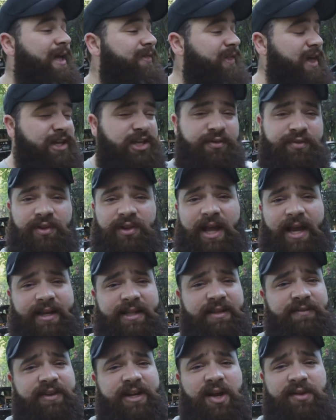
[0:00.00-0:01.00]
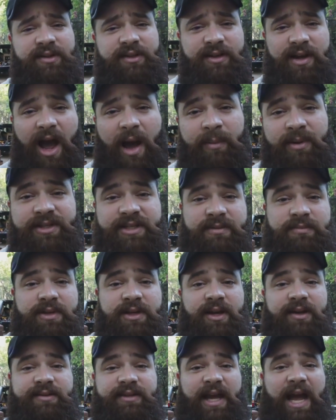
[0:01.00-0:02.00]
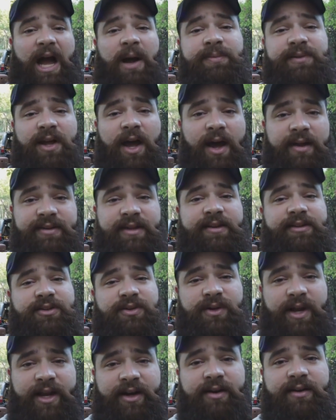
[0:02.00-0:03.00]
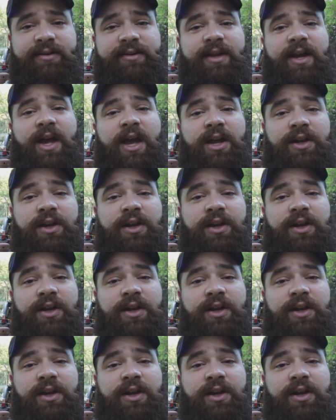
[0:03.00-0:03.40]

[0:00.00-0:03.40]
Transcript: Thank you for liking the videos and commenting, because it helps us as creators